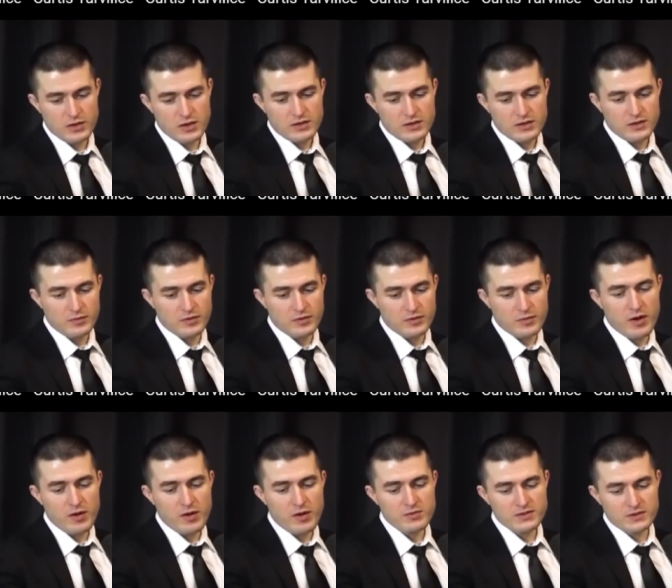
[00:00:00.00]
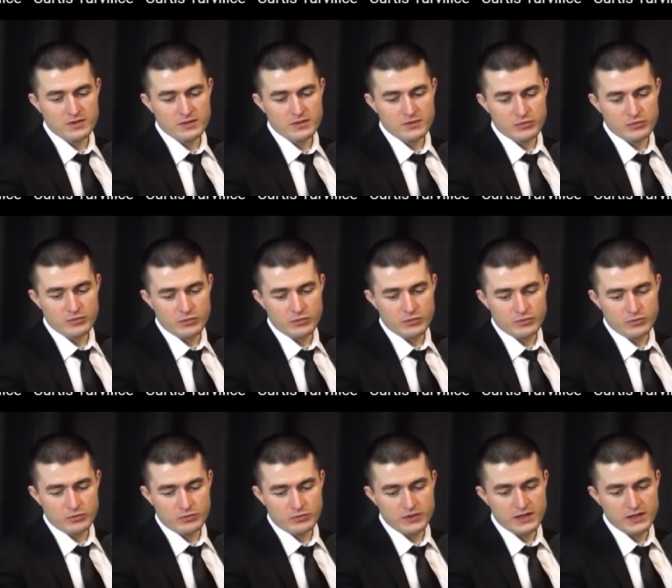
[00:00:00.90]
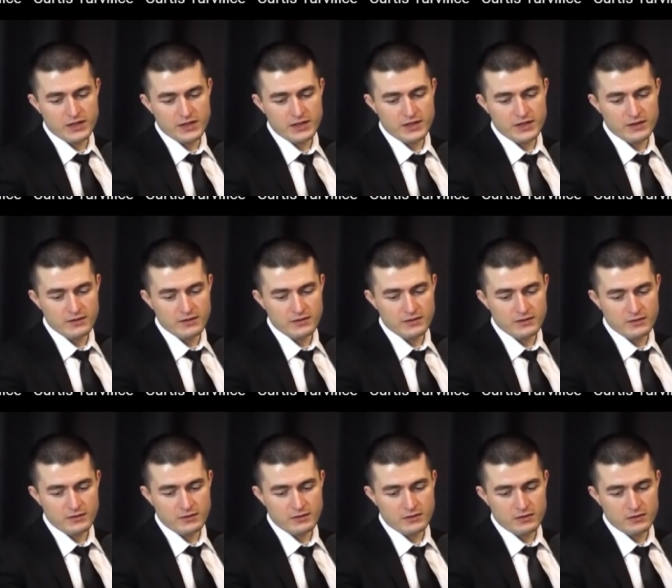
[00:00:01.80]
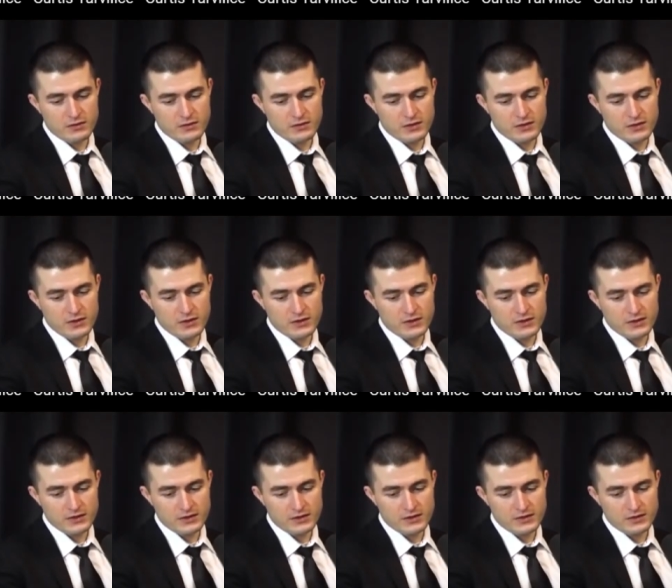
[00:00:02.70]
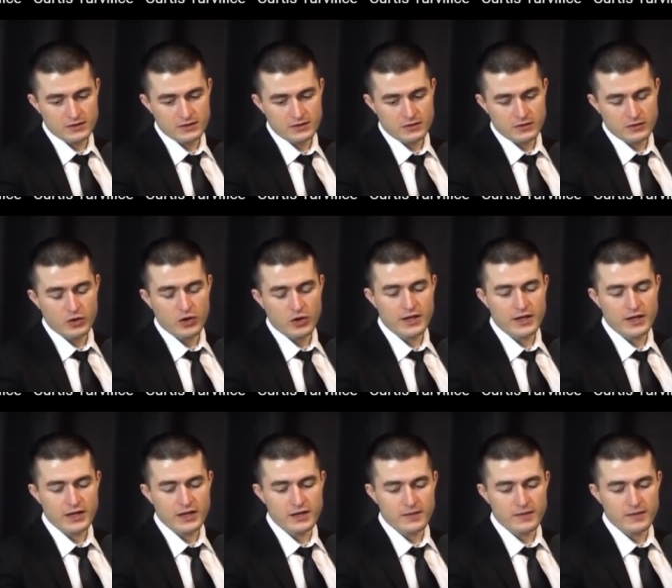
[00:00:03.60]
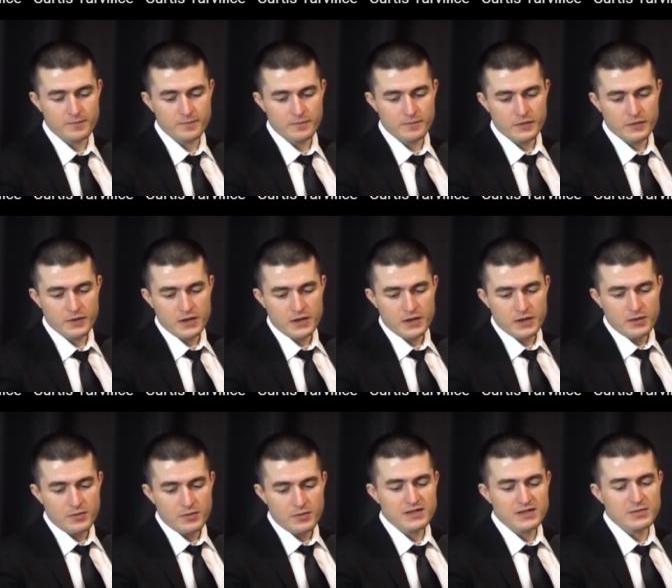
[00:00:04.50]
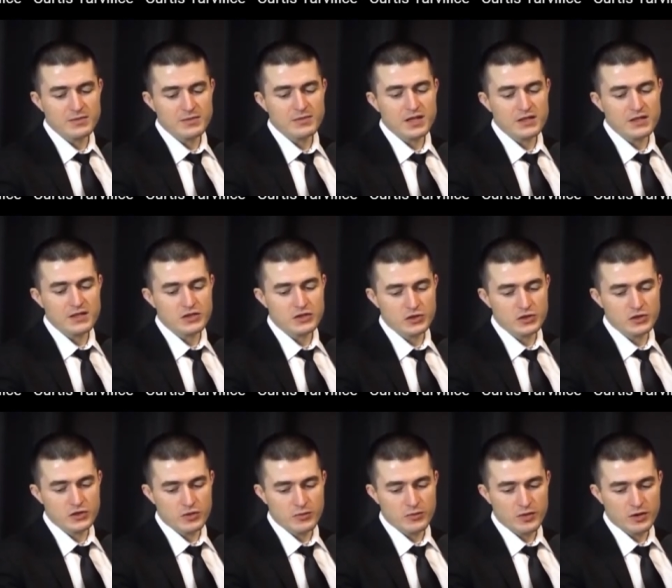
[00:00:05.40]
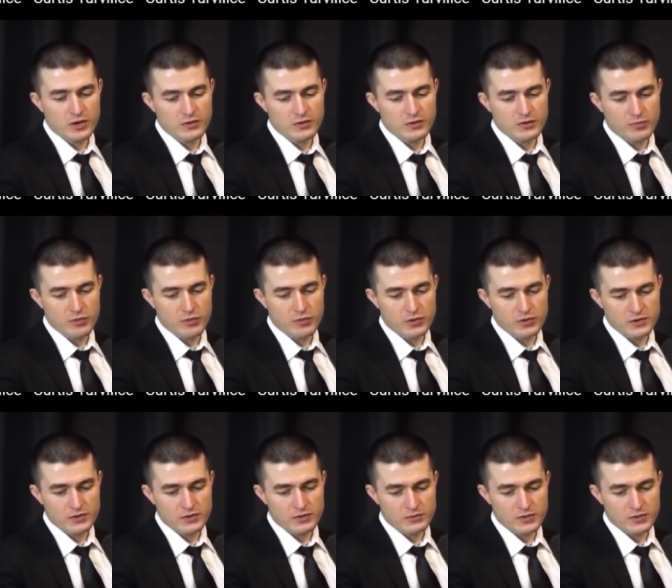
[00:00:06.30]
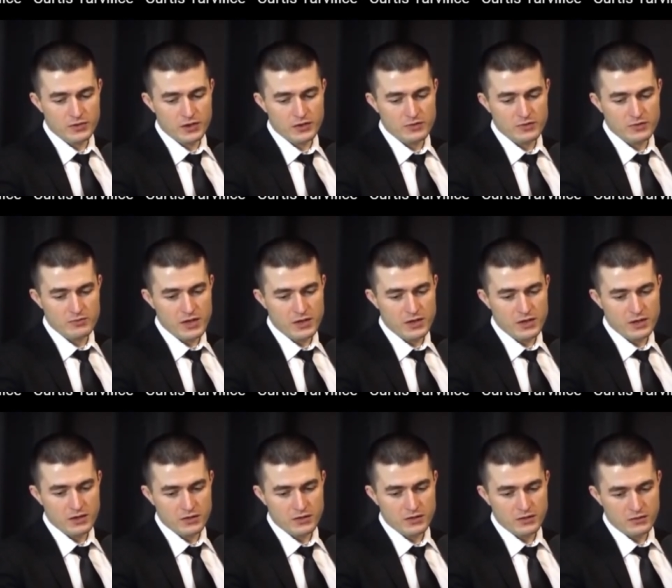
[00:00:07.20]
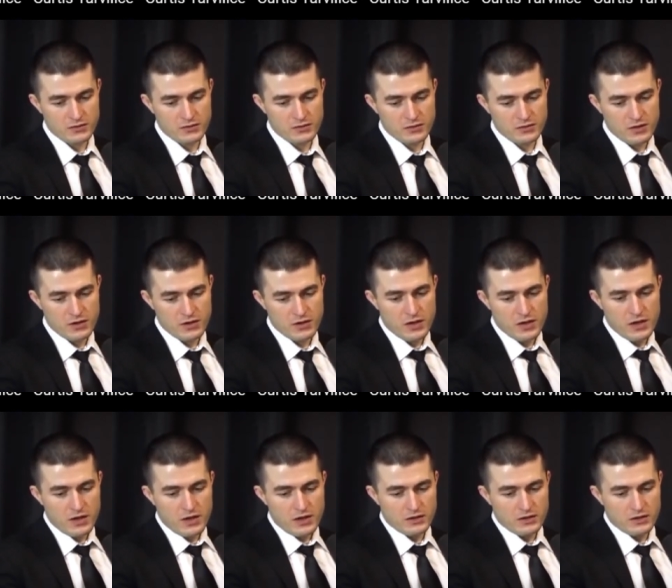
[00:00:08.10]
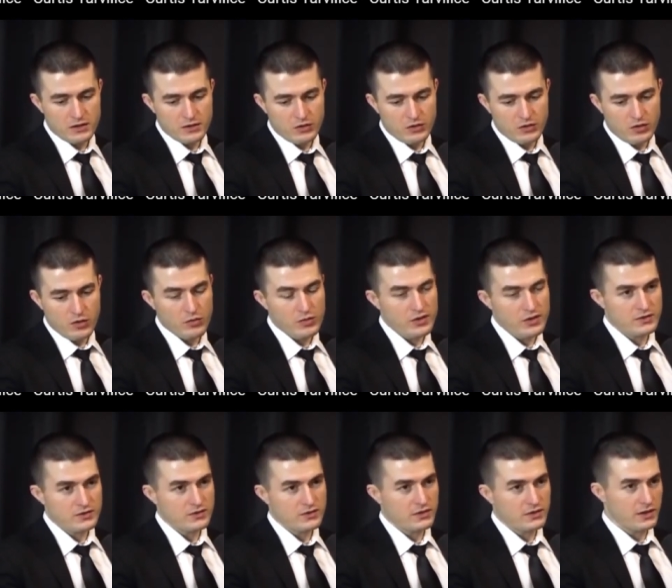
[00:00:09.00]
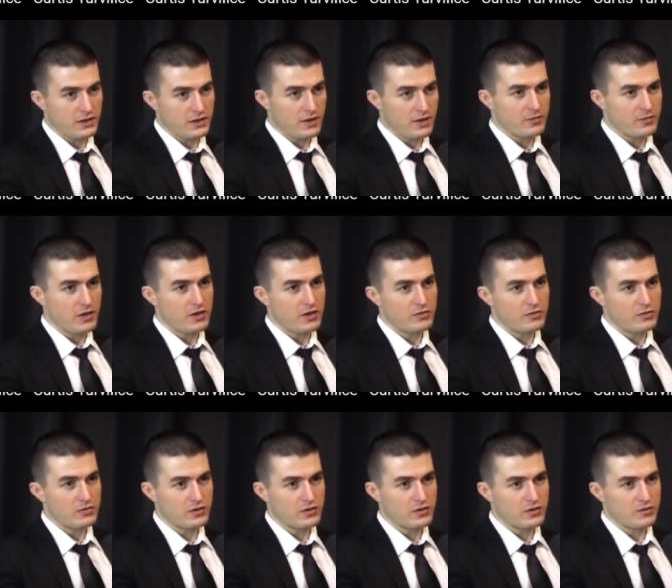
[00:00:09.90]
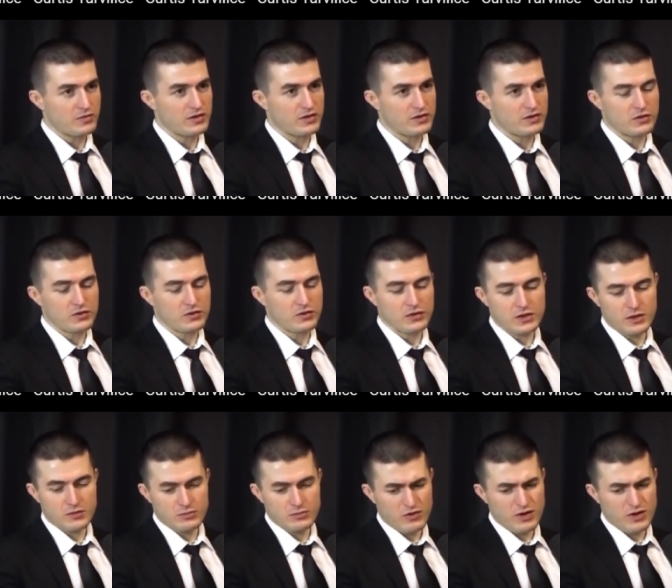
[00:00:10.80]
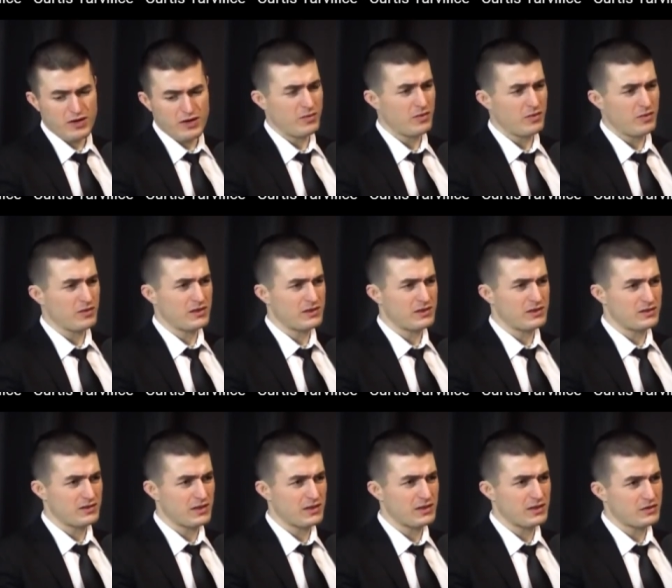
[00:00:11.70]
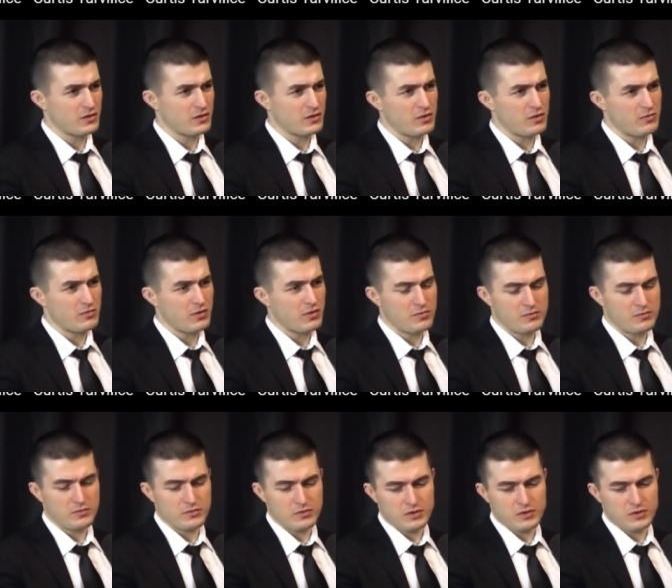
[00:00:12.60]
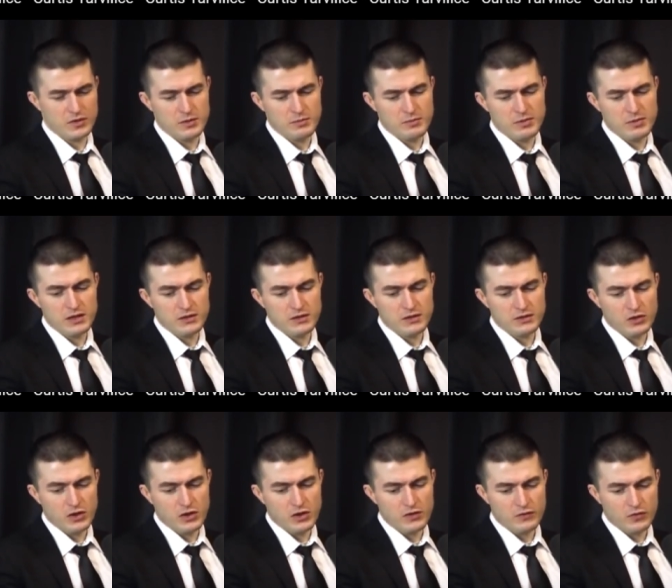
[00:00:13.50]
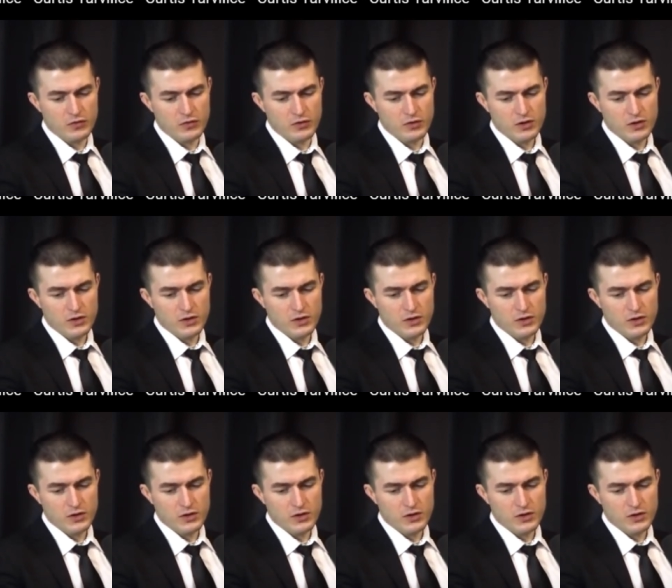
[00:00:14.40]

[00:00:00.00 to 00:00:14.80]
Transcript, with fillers: the, the problem is the, the, the reason i can't think like this or i can't because i'm not sure about the points i'm trying to make uh, always like okay. i'm not always 100% sure that i'm right about things like so i'm i'm in being thoughtful